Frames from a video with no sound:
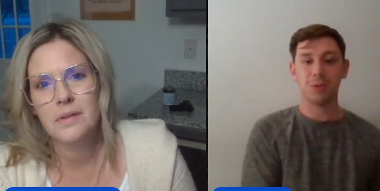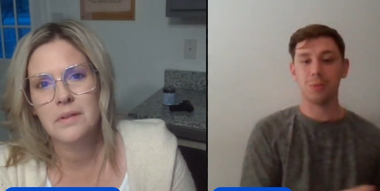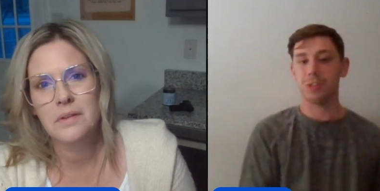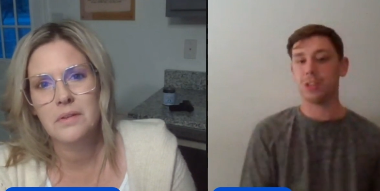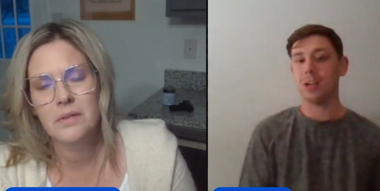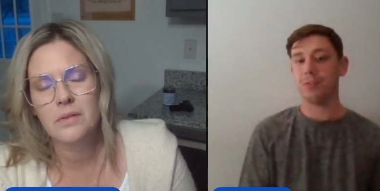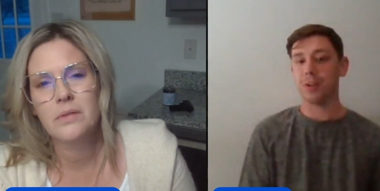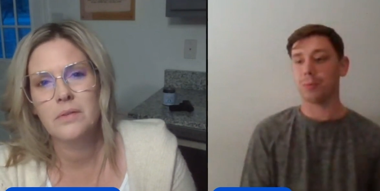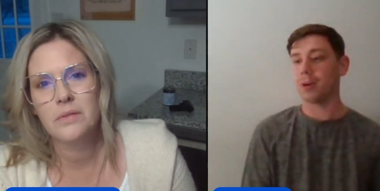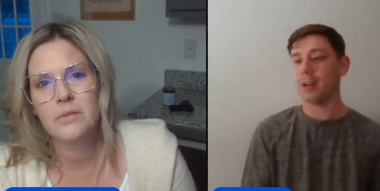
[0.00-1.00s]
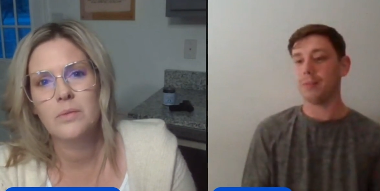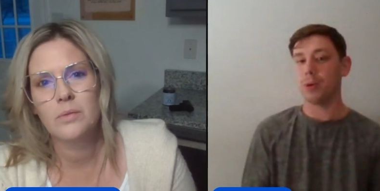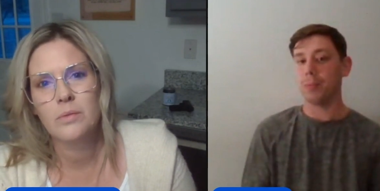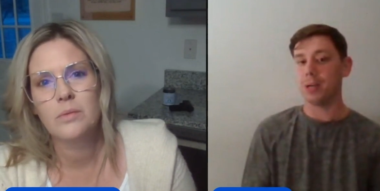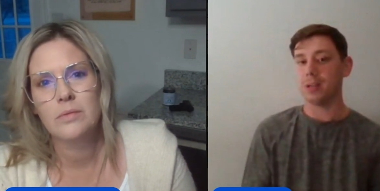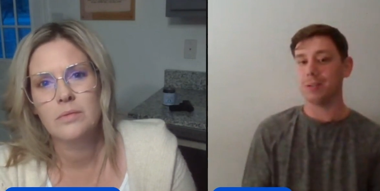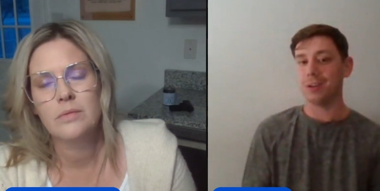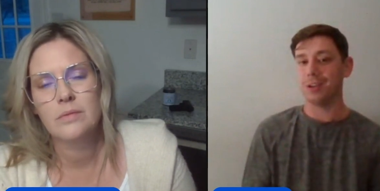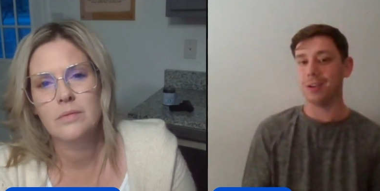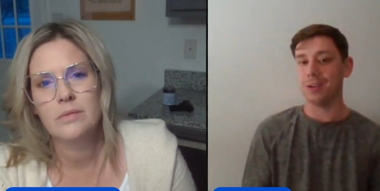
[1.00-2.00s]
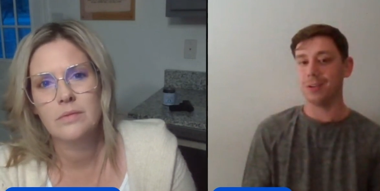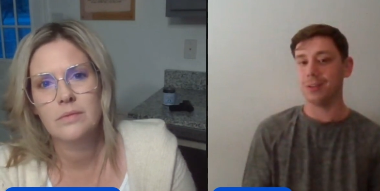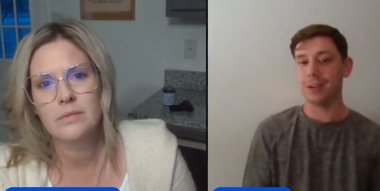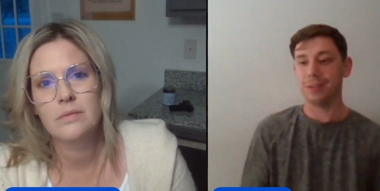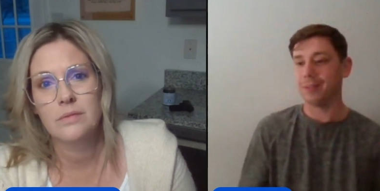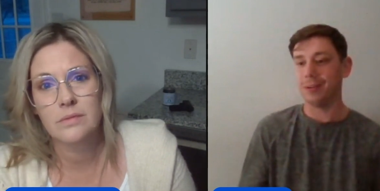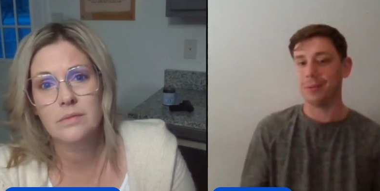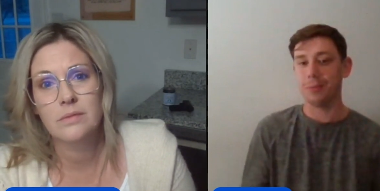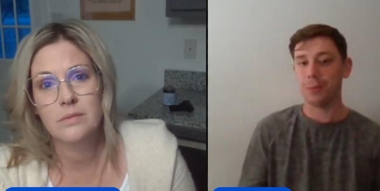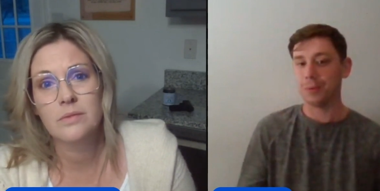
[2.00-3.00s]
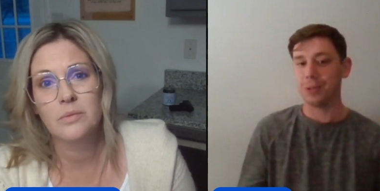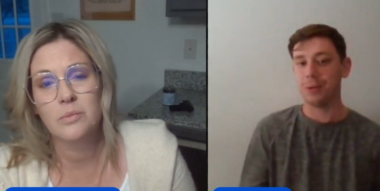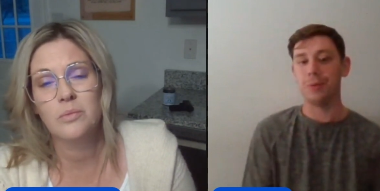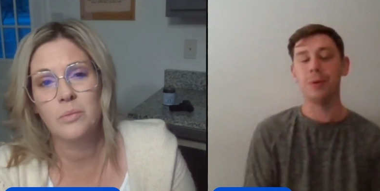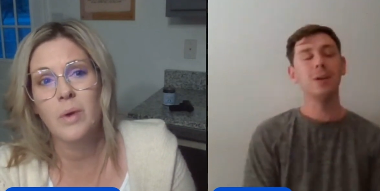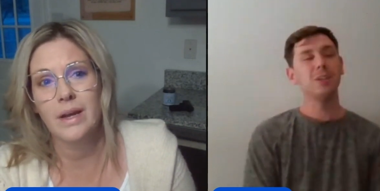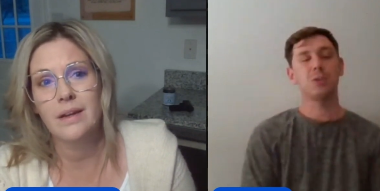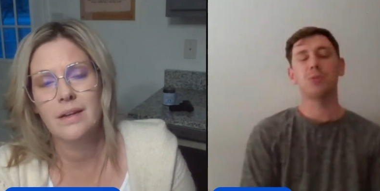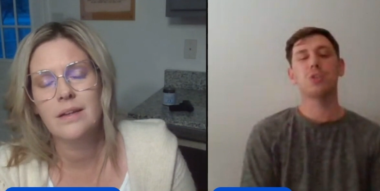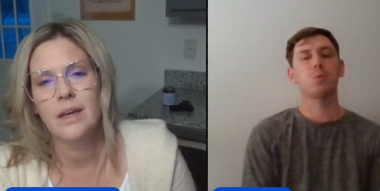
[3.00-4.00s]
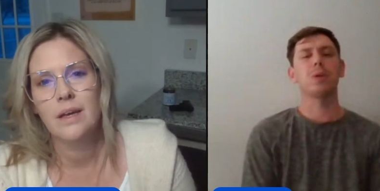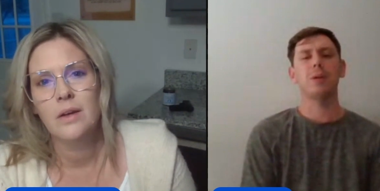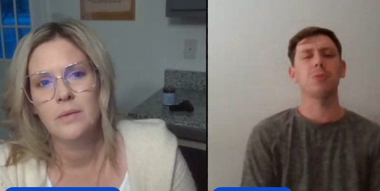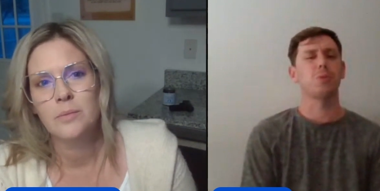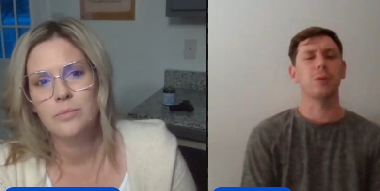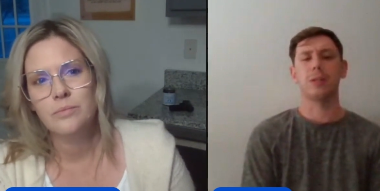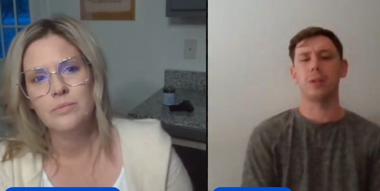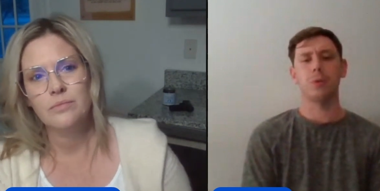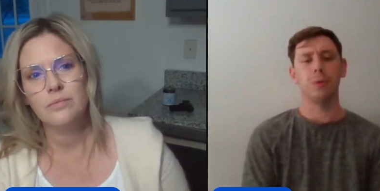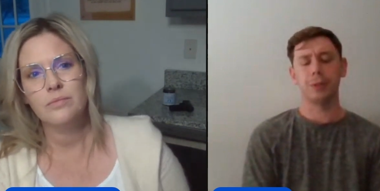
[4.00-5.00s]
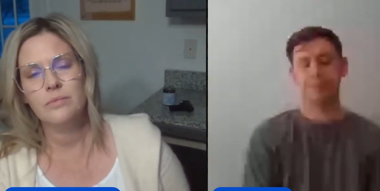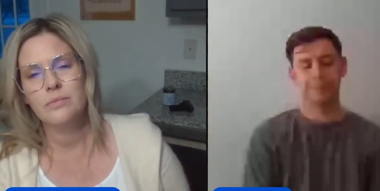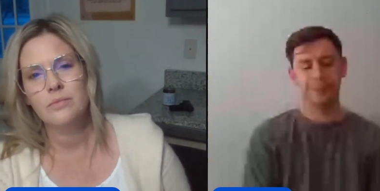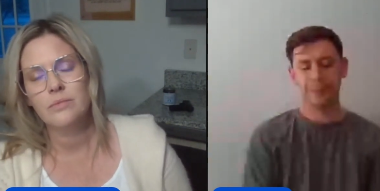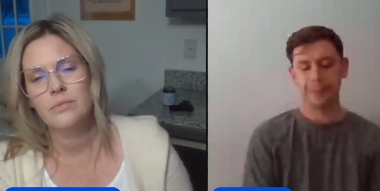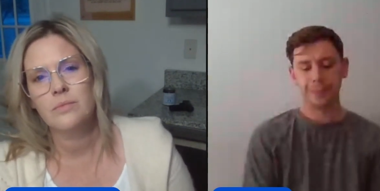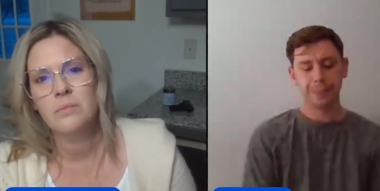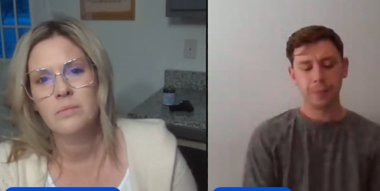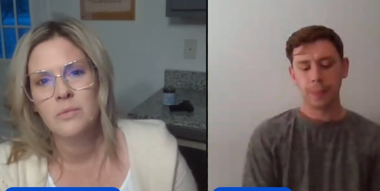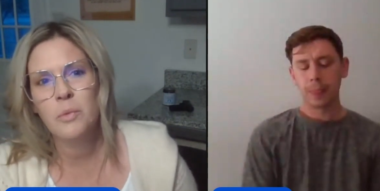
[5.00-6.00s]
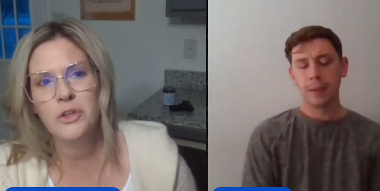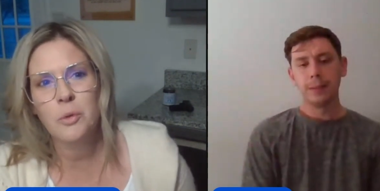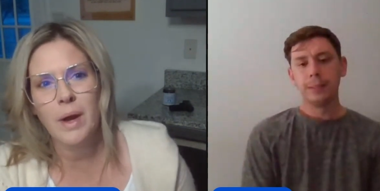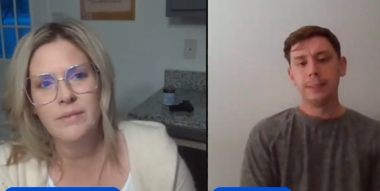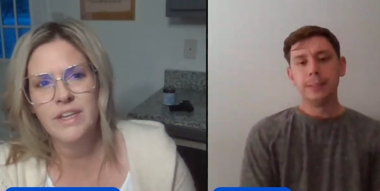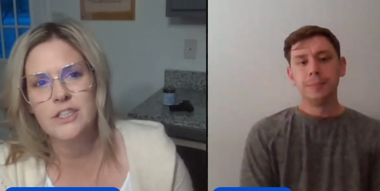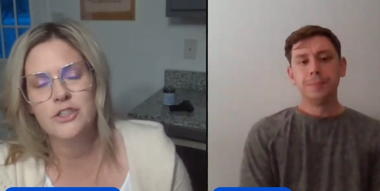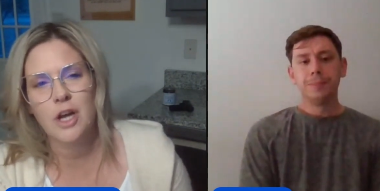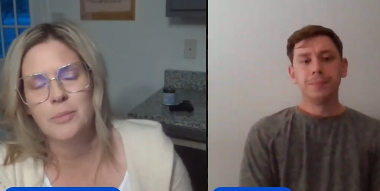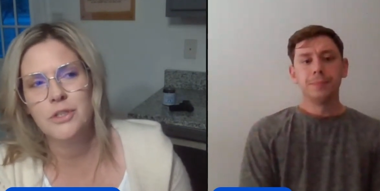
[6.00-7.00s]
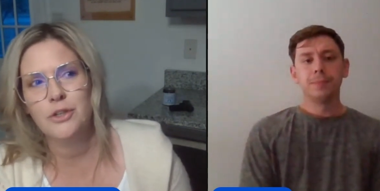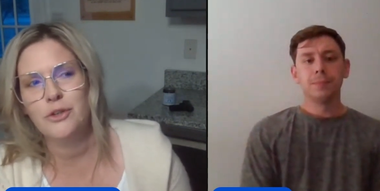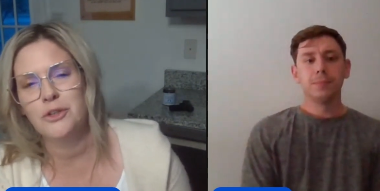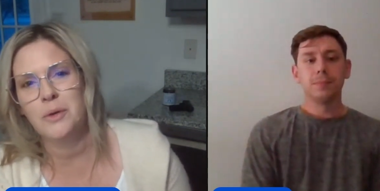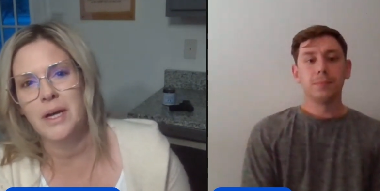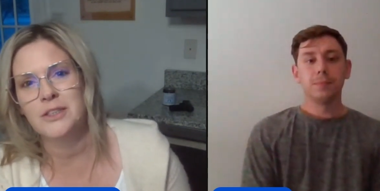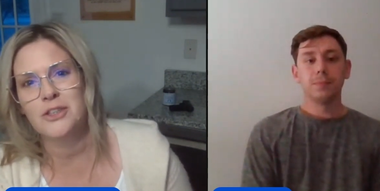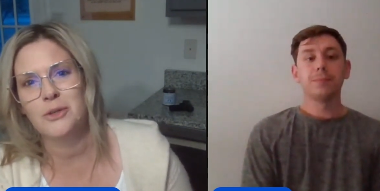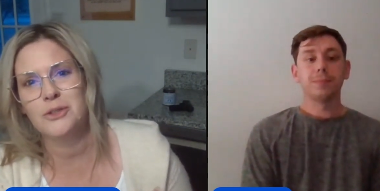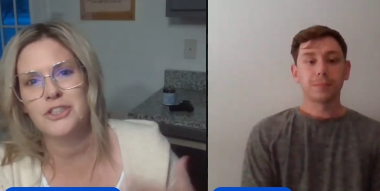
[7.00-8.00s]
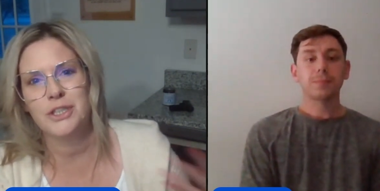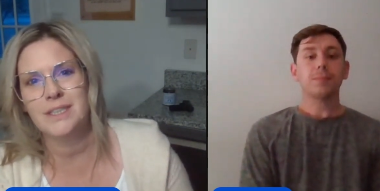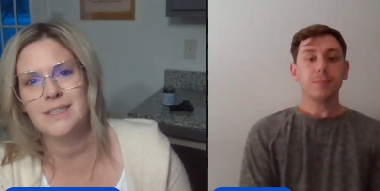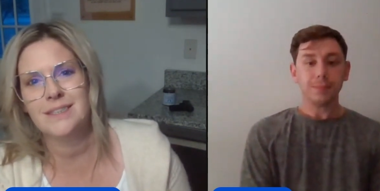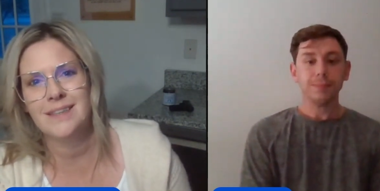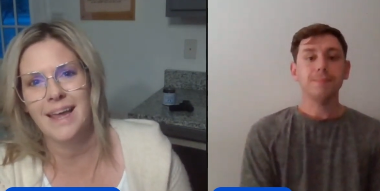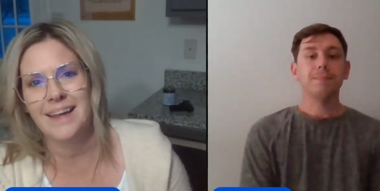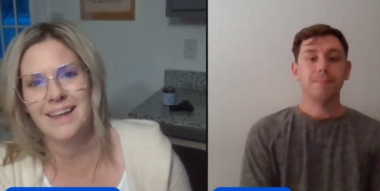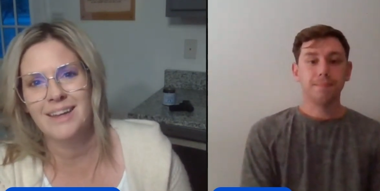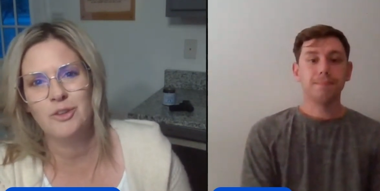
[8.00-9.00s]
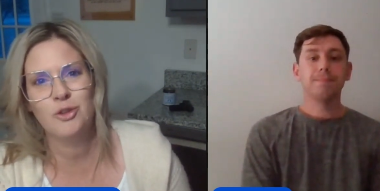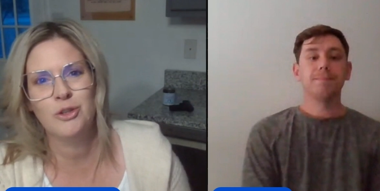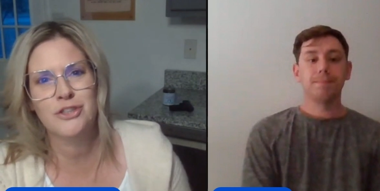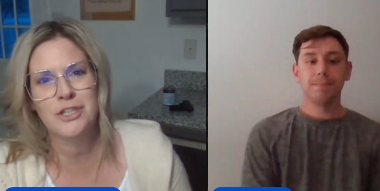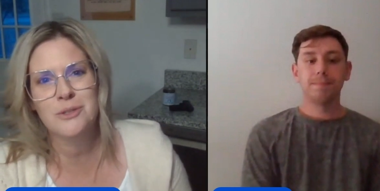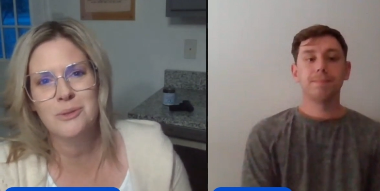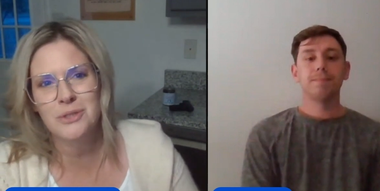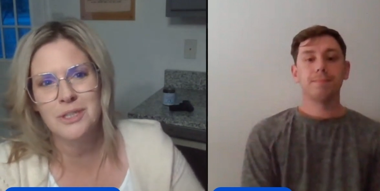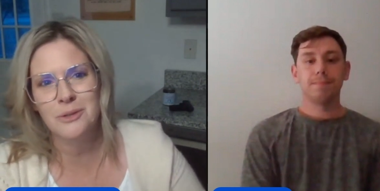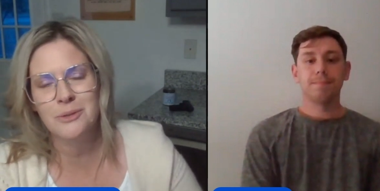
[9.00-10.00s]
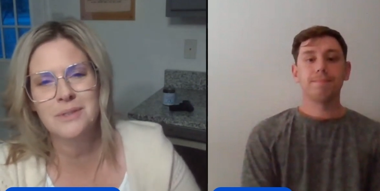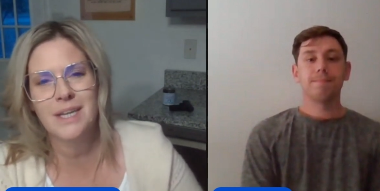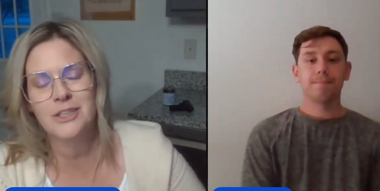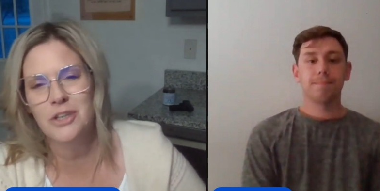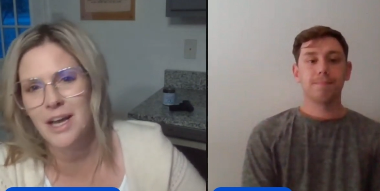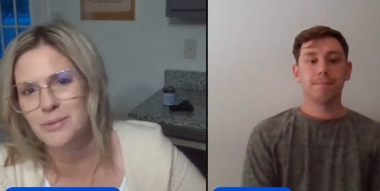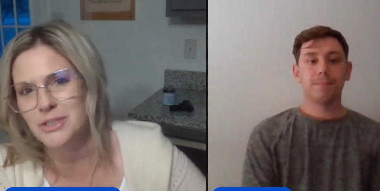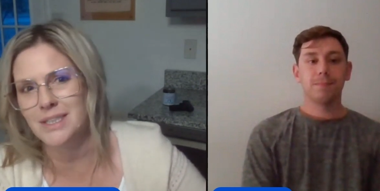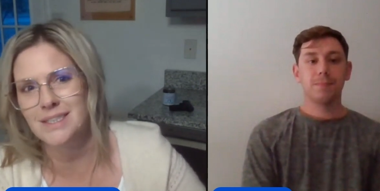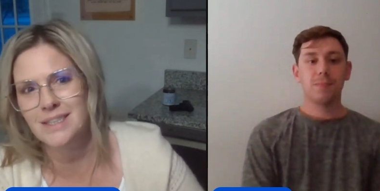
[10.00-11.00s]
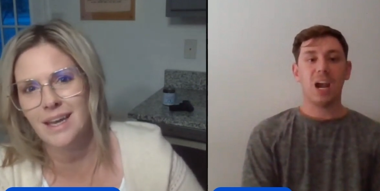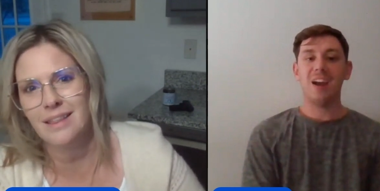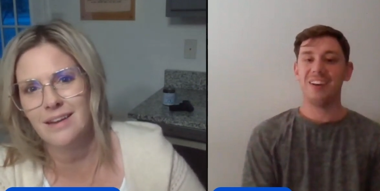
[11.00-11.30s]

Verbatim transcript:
Speaker 1: we save like we're going to have no money? And uh, like, uh, what do we do? Right. So it's just, it was really annoying.
Speaker 2: Well, your wife gets a job too. And so she's like she doesn't know she's going to lose that job. She's going to stay